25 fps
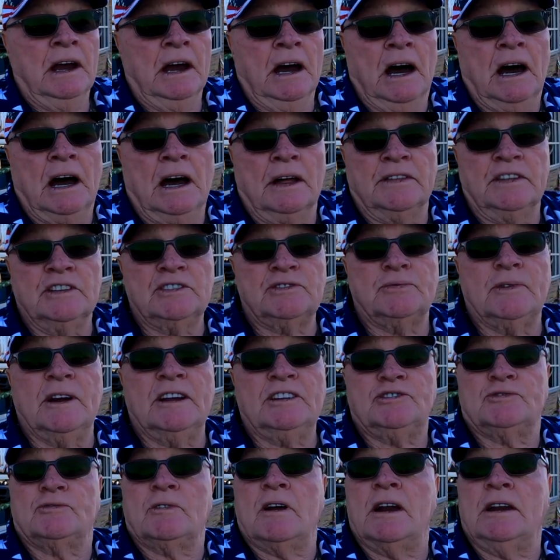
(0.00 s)
Uh, this
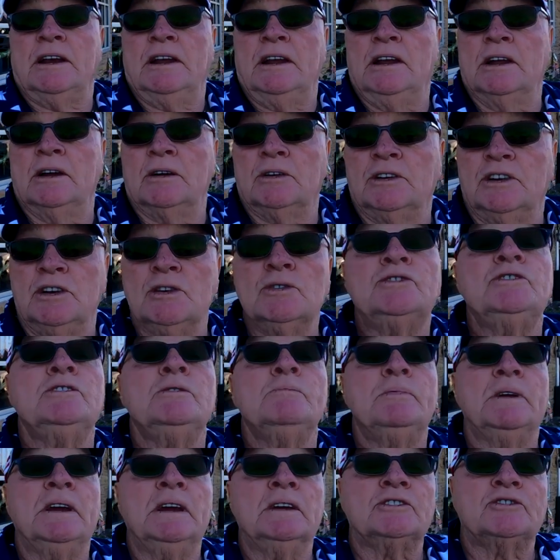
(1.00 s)
restaurant here used to
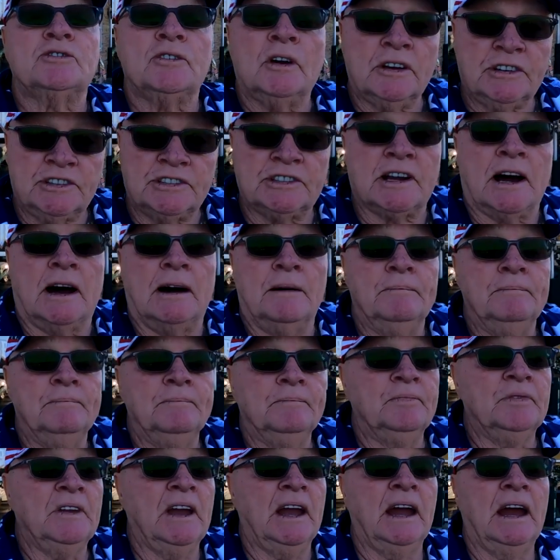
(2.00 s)
be a truck stop.
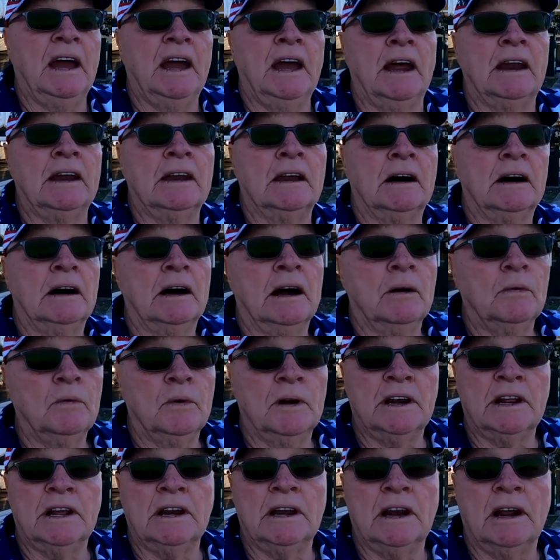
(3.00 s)
And uh, I
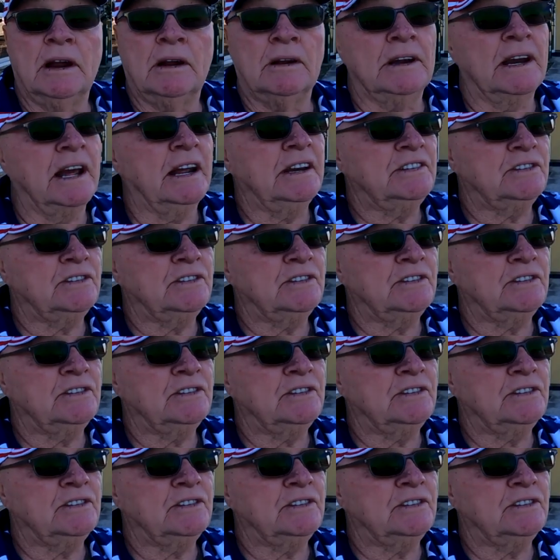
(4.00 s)
went in there and they